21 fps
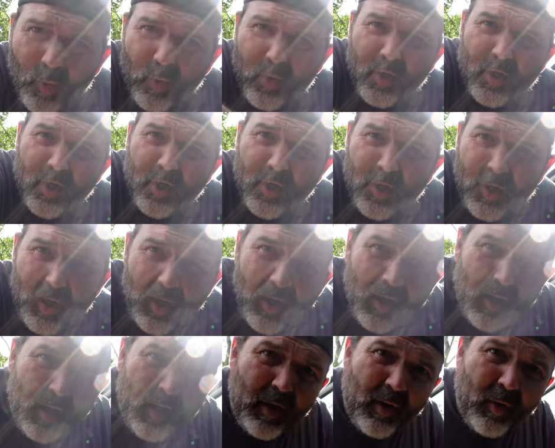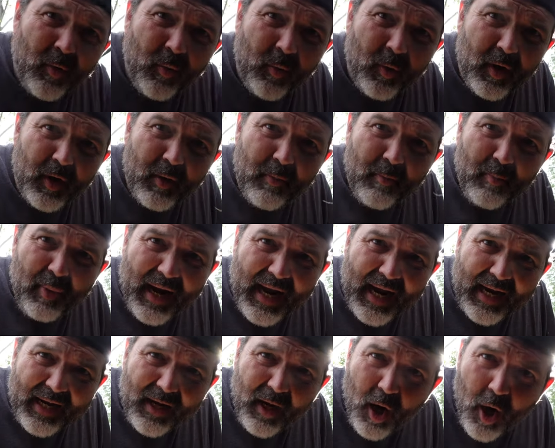we're we're
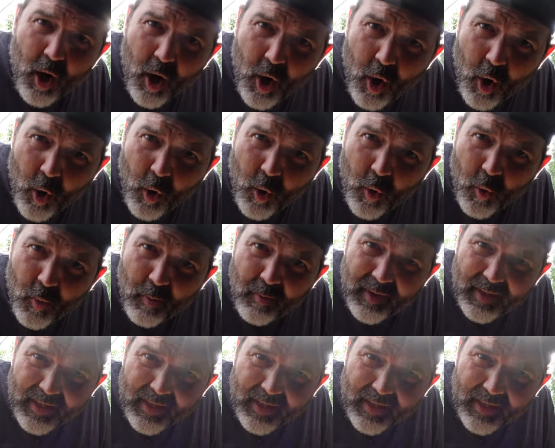back home